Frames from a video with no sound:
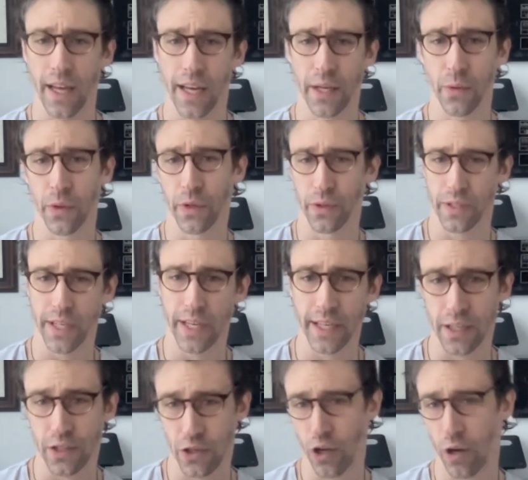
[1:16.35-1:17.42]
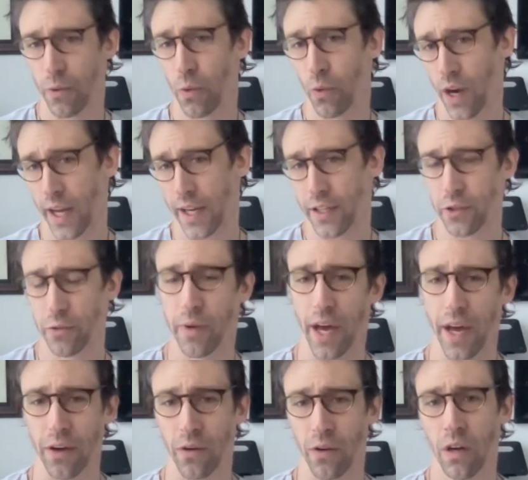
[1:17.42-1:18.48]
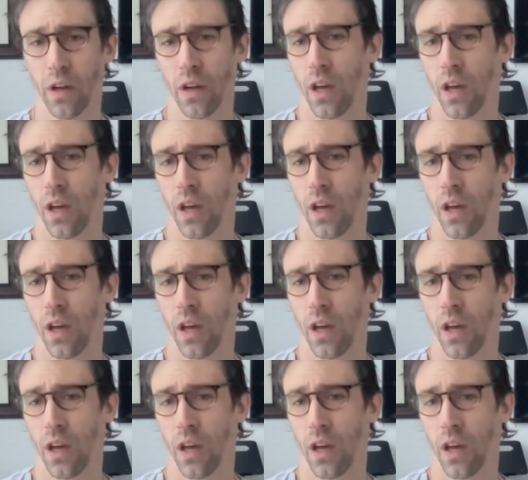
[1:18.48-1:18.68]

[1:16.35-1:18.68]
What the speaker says: and he would critique it, show me what I could do better,